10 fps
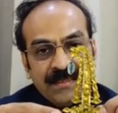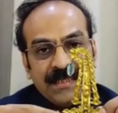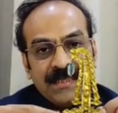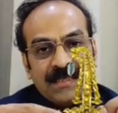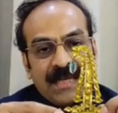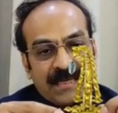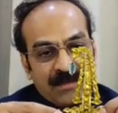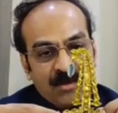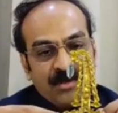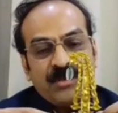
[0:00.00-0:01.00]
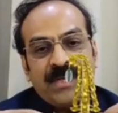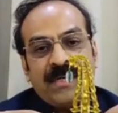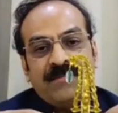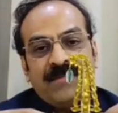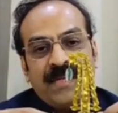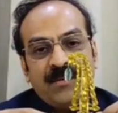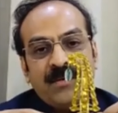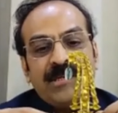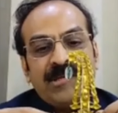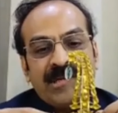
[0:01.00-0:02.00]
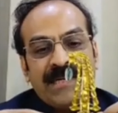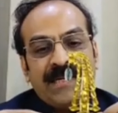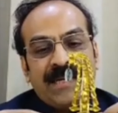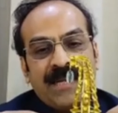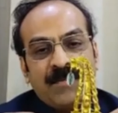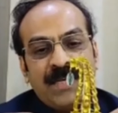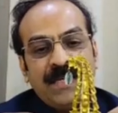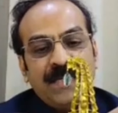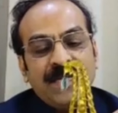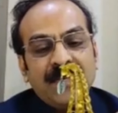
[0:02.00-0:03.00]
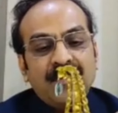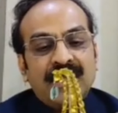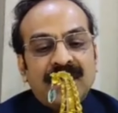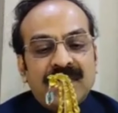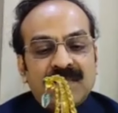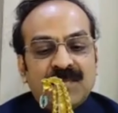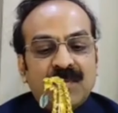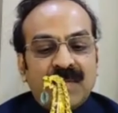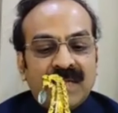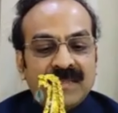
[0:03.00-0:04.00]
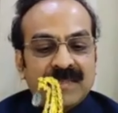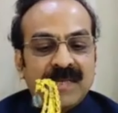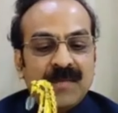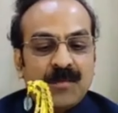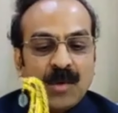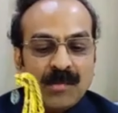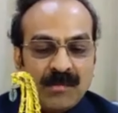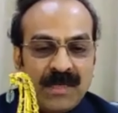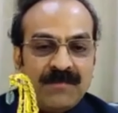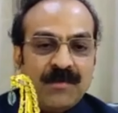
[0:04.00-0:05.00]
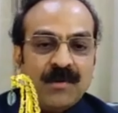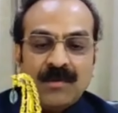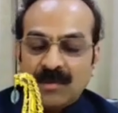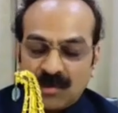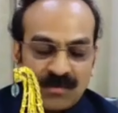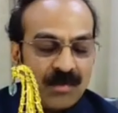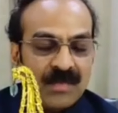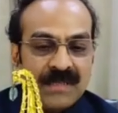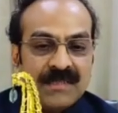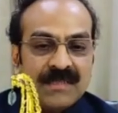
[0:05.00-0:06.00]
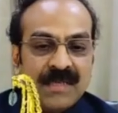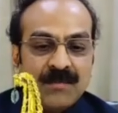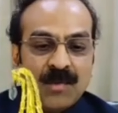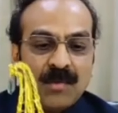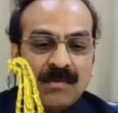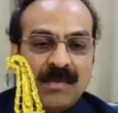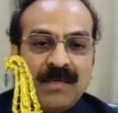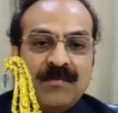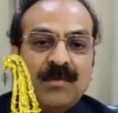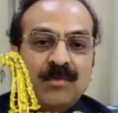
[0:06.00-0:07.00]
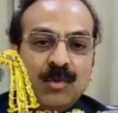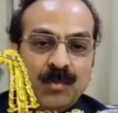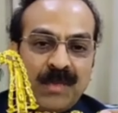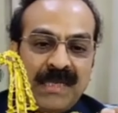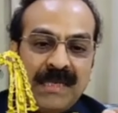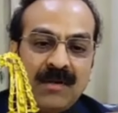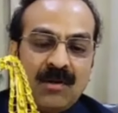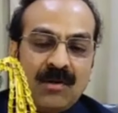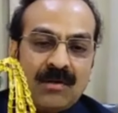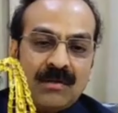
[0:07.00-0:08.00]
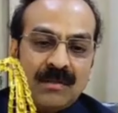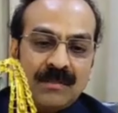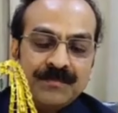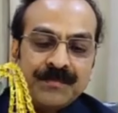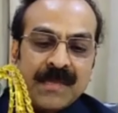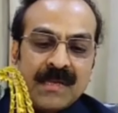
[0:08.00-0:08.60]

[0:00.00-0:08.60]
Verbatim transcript: Deccan also had very good intricate enameling, but it is from Rajasthan, probably from not from Rajasthan, probably from UP or uh, okay.